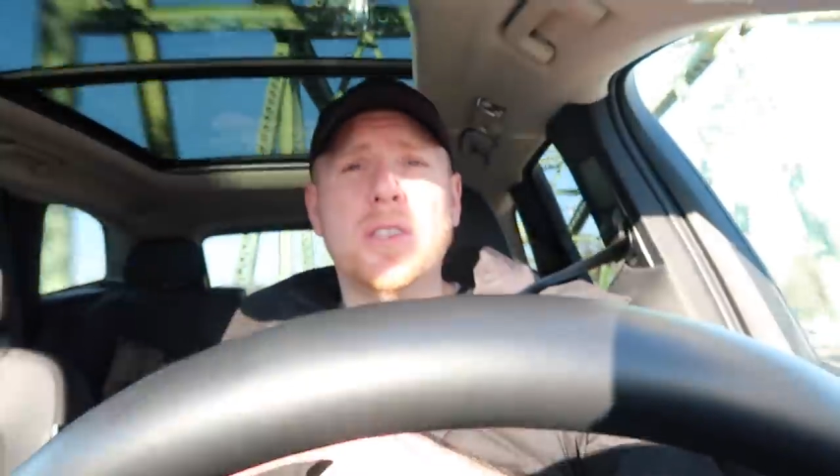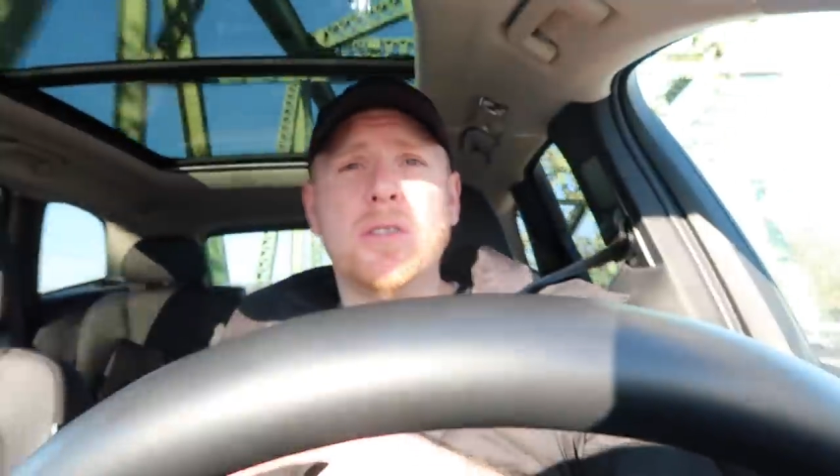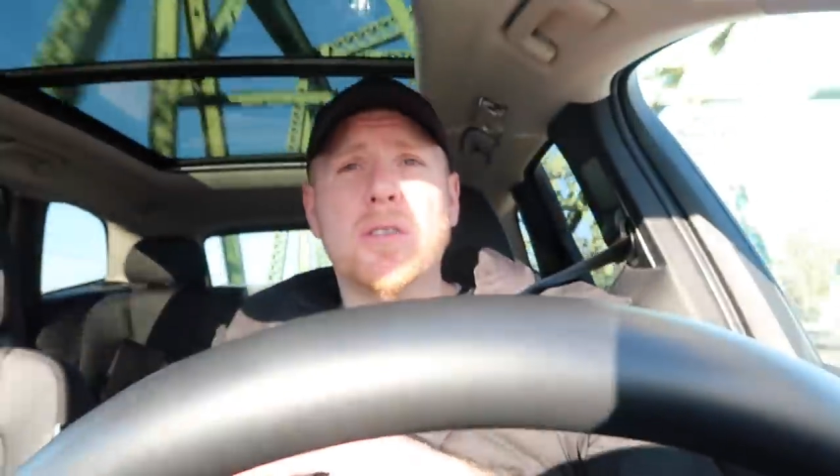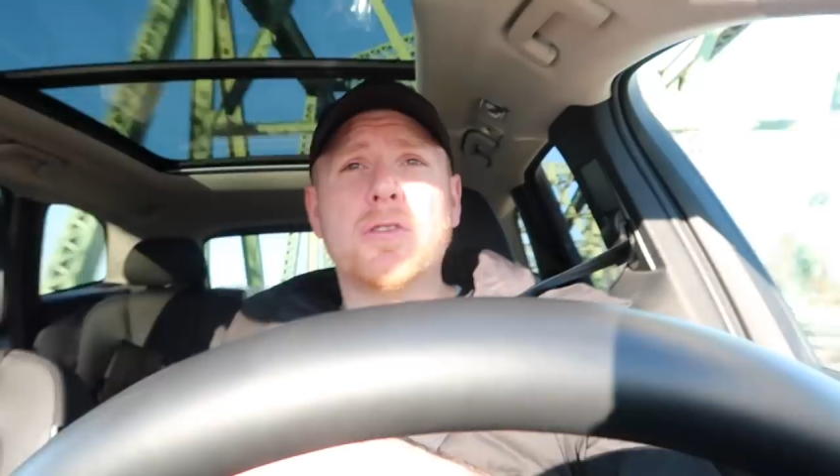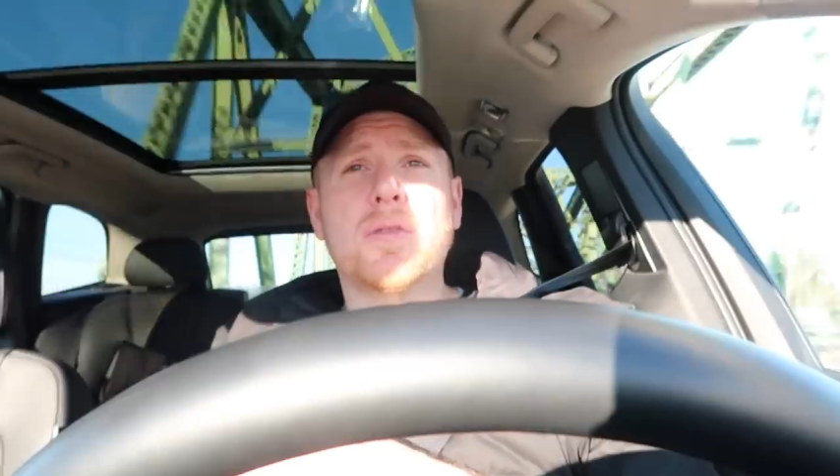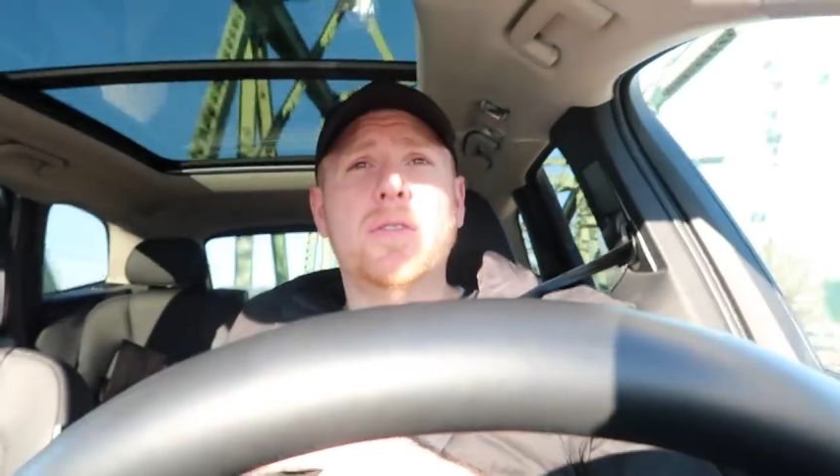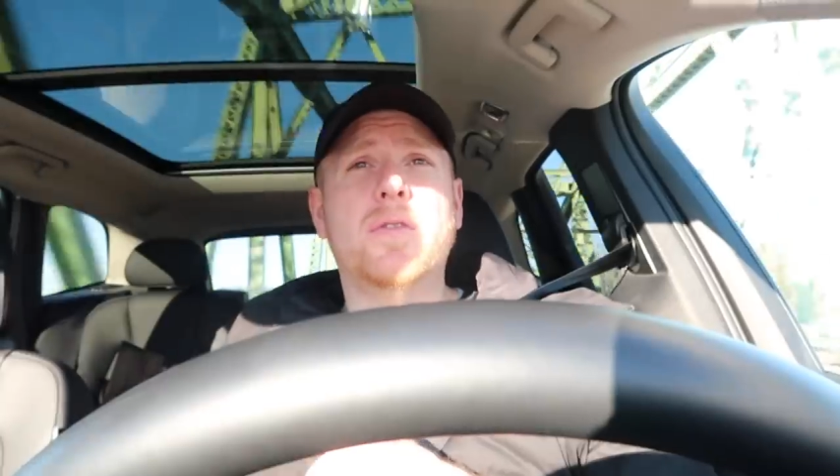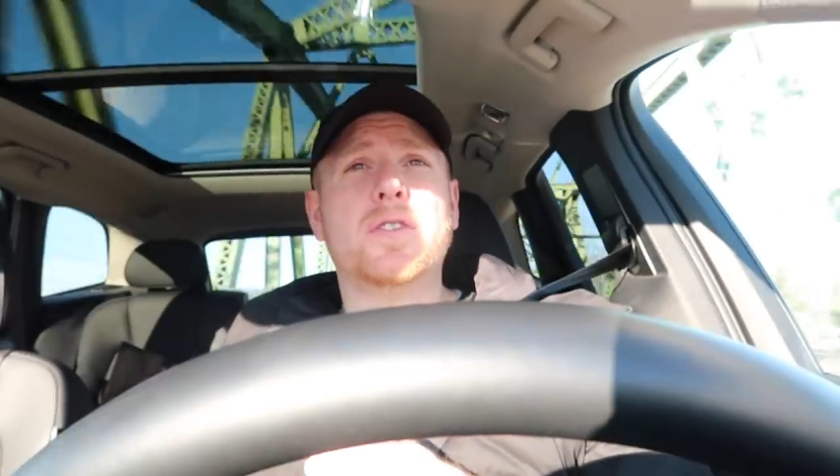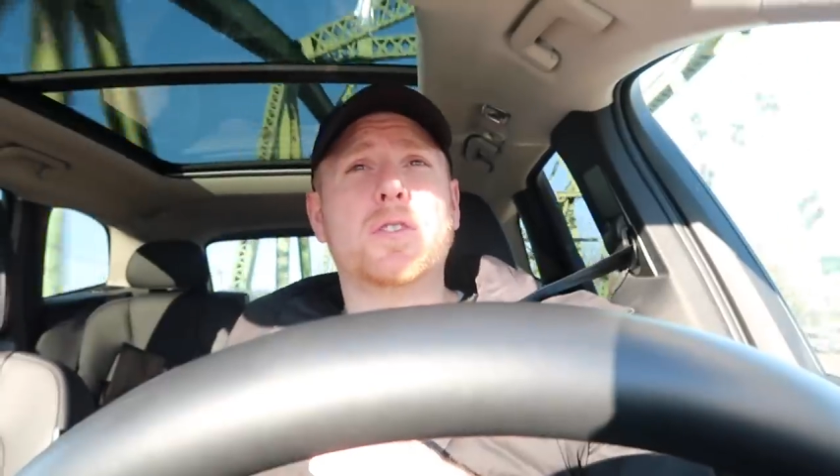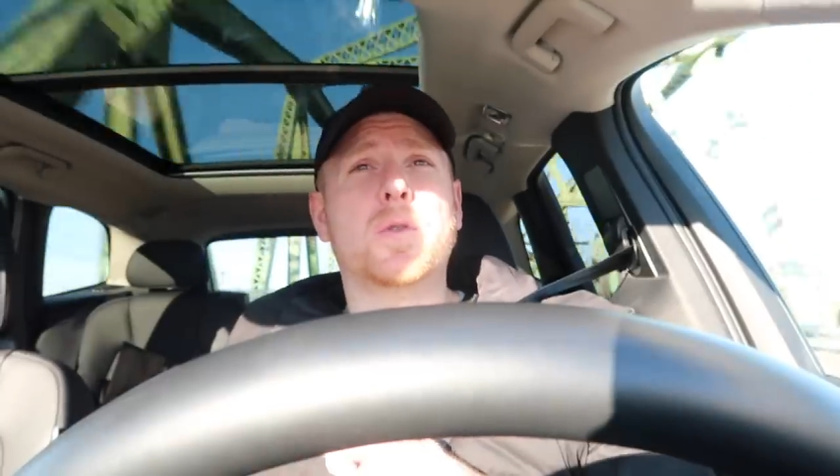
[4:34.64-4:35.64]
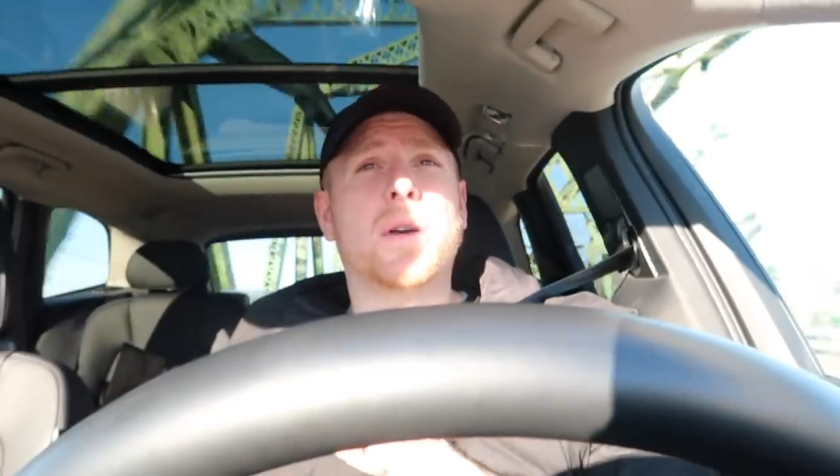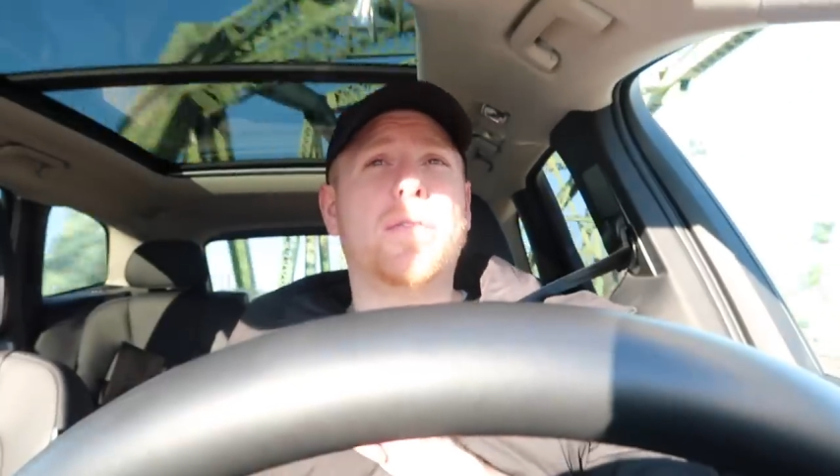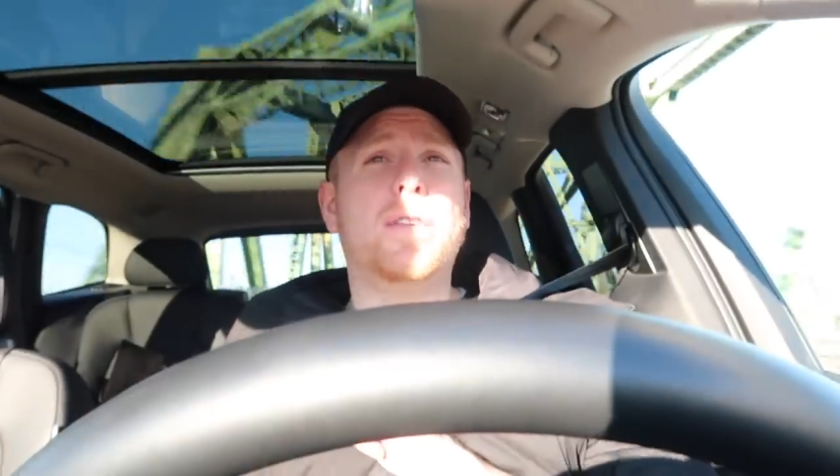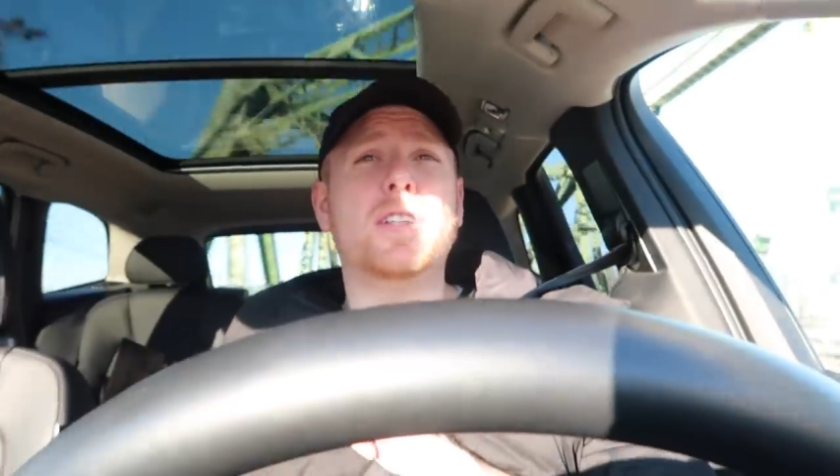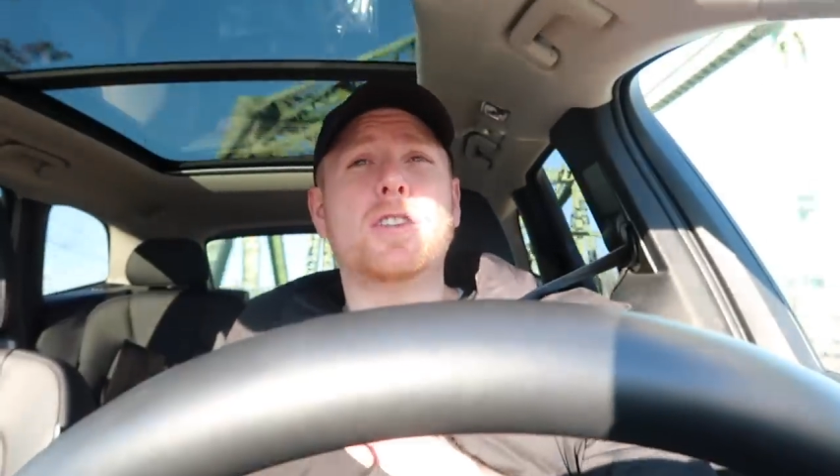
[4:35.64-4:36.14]
to the grocery store,
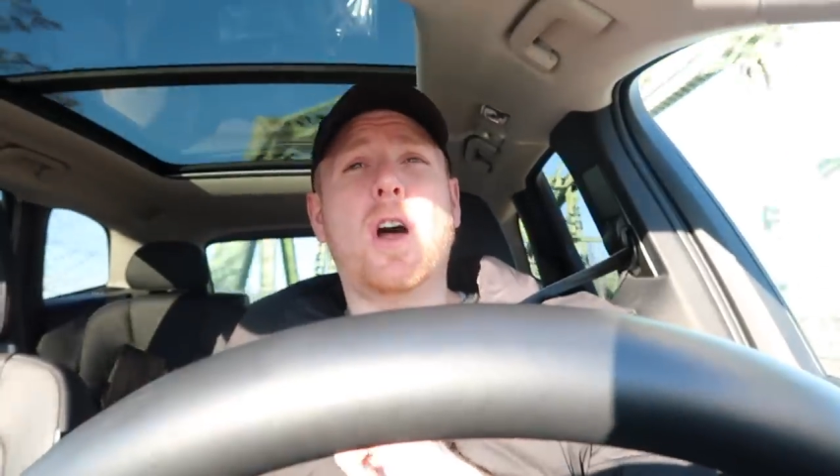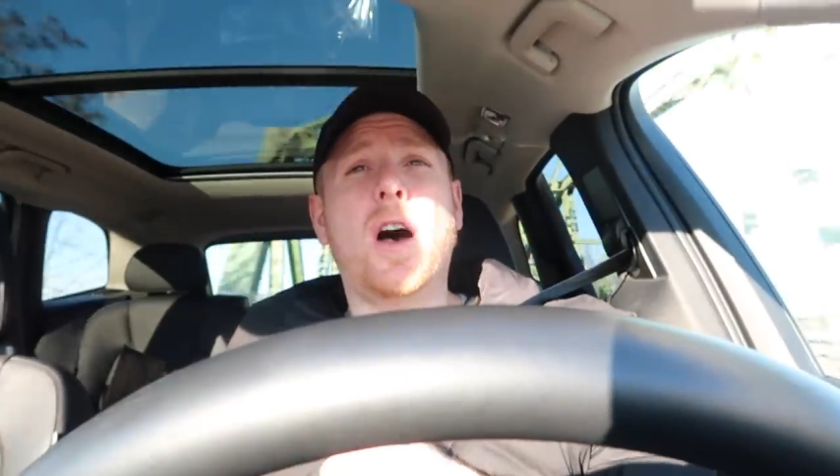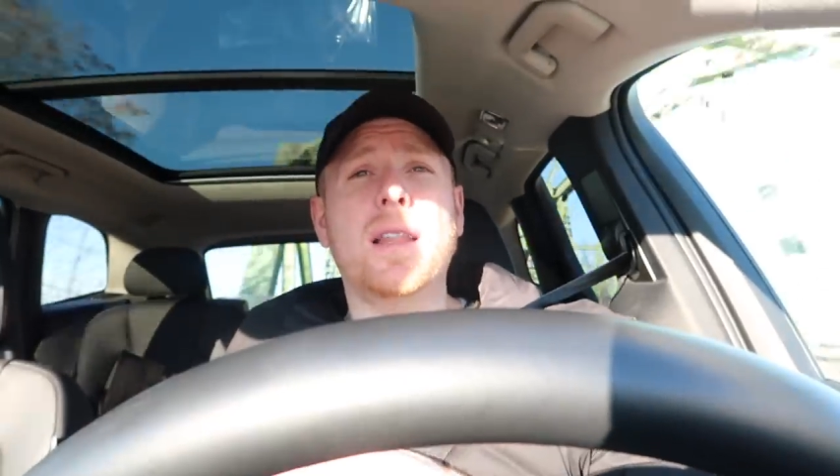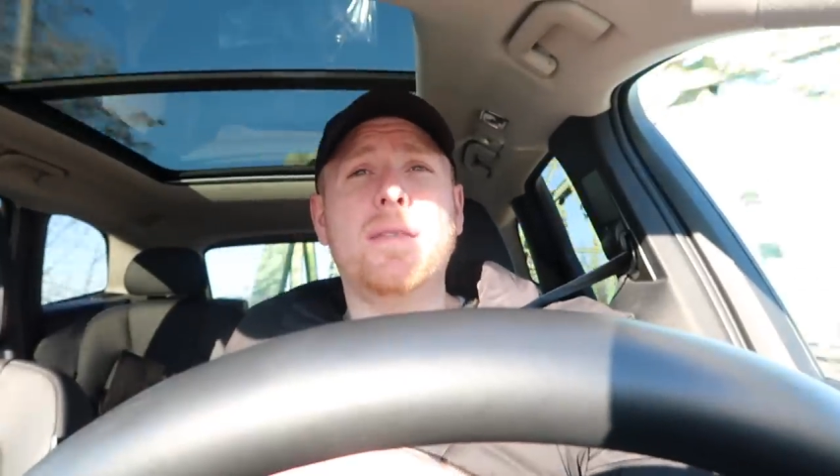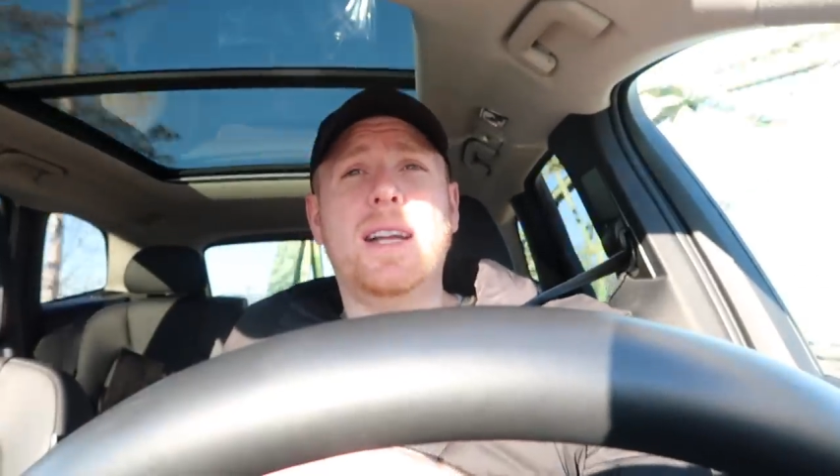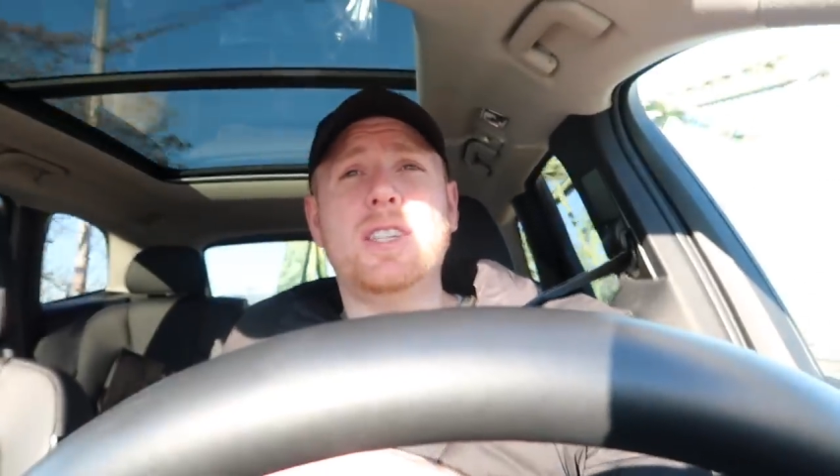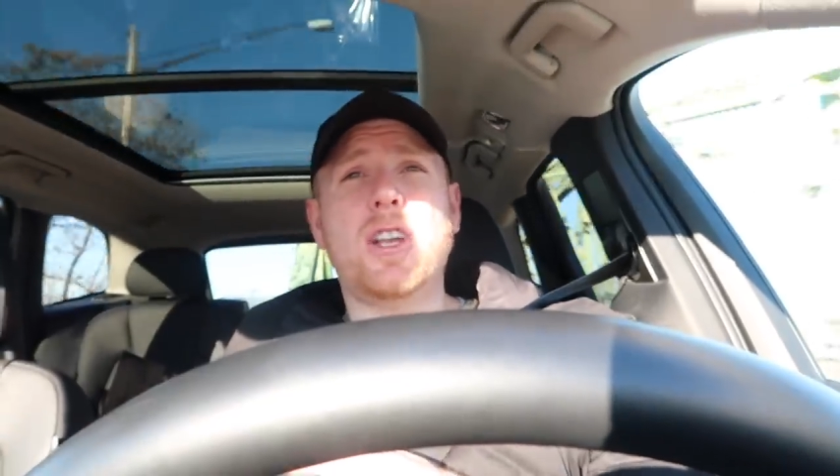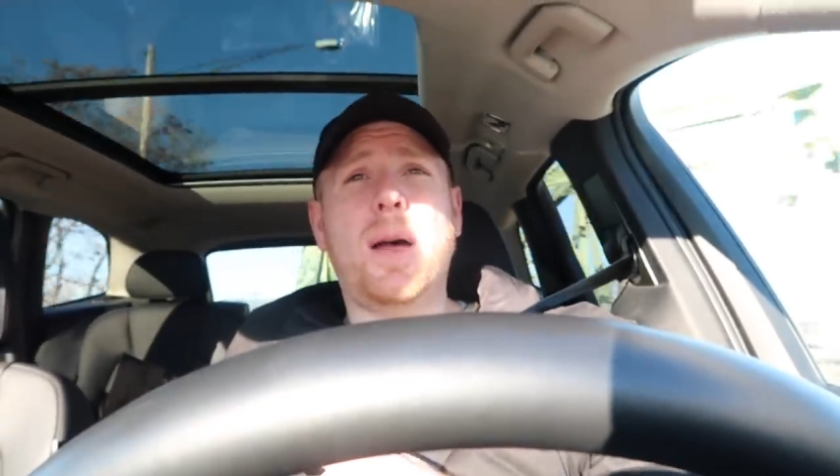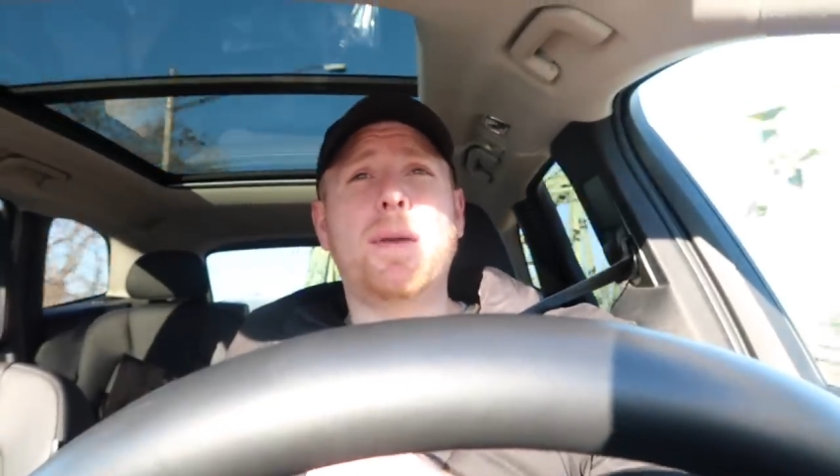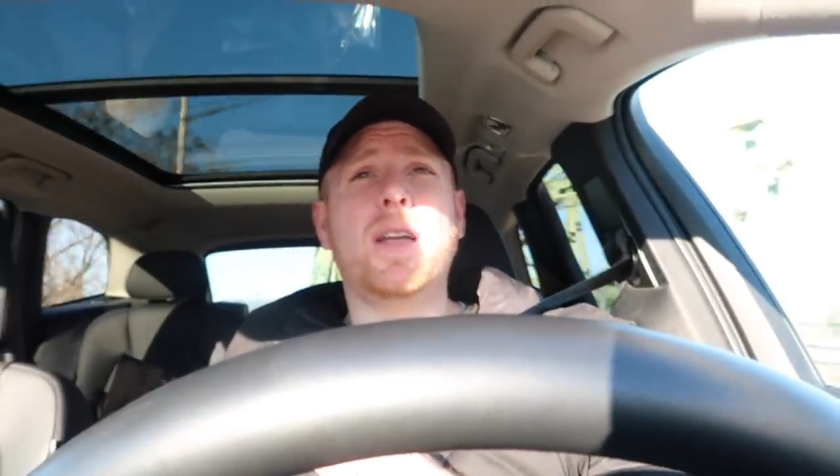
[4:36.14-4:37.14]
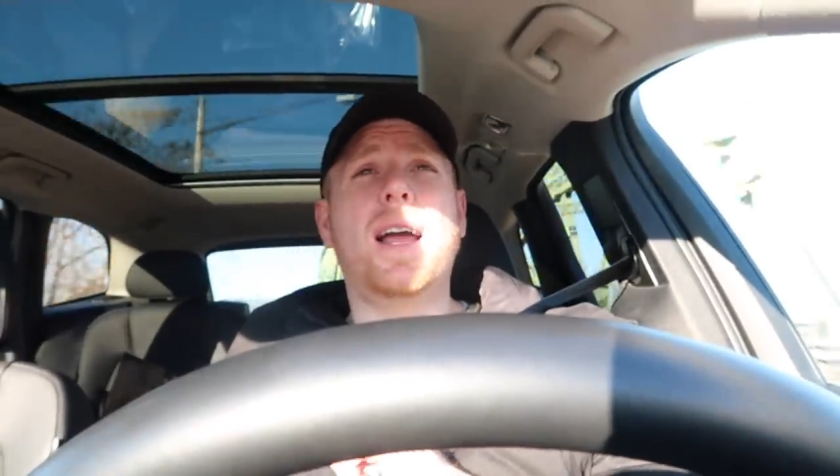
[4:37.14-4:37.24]
finished all of that shopping,